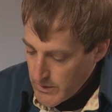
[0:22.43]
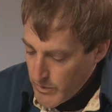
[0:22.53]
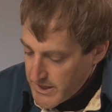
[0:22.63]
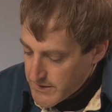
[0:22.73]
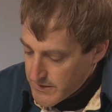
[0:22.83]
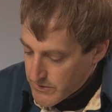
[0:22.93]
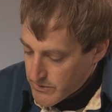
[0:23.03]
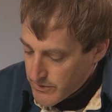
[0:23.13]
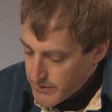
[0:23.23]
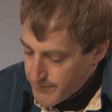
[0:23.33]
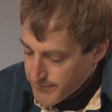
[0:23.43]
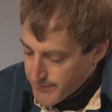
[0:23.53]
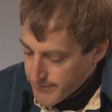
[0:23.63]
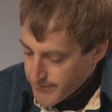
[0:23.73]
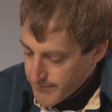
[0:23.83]
When is it uh,
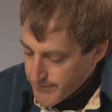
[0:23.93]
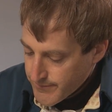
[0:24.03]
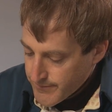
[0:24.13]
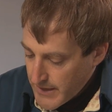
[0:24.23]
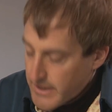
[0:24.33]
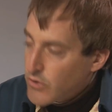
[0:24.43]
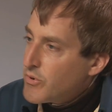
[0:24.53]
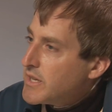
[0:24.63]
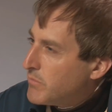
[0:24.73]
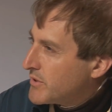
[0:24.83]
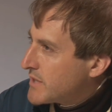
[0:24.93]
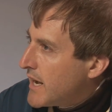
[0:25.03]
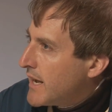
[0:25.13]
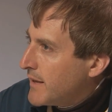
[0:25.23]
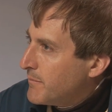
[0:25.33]
an agreeable
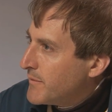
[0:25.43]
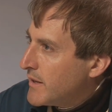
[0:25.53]
time